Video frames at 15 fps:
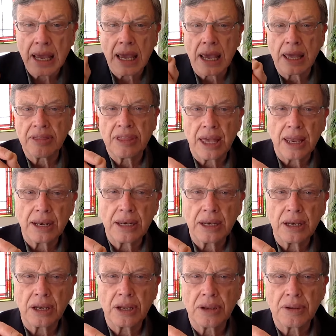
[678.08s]
And then
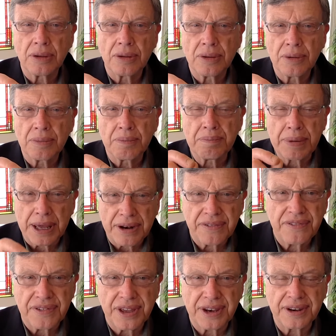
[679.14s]

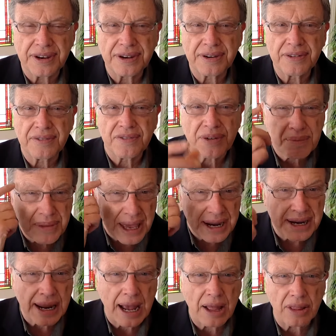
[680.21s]
benefit from that
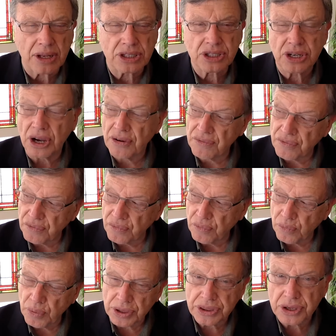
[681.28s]
knowledge of
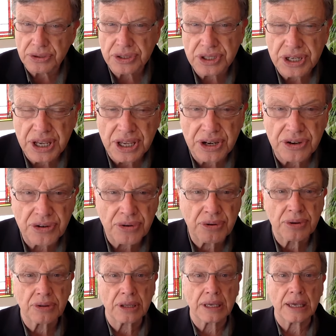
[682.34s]
what they're seeing
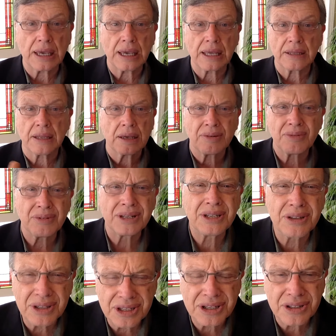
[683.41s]
internally. And
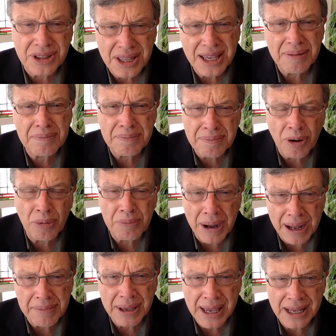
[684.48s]
do you think
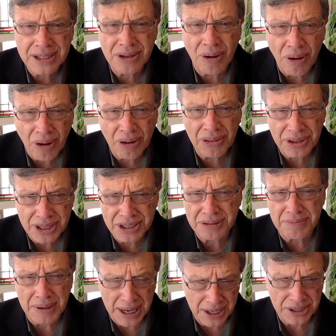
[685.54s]
Obama has all these
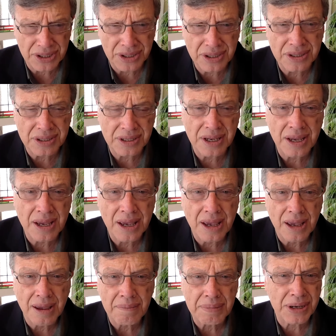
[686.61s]
mansions
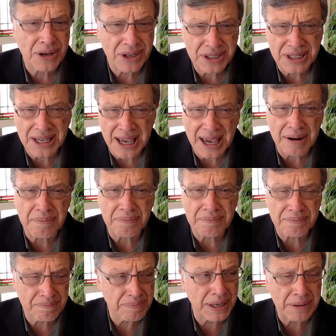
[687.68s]
because he had
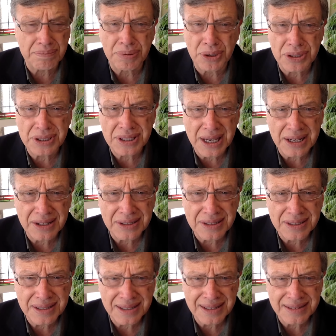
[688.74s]
big book
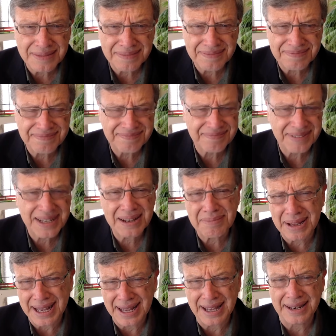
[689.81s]
sales?
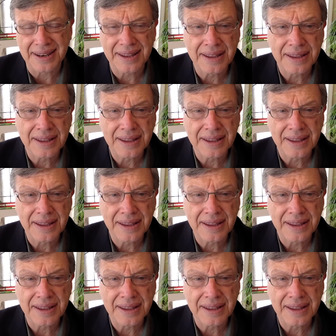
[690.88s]
Come on.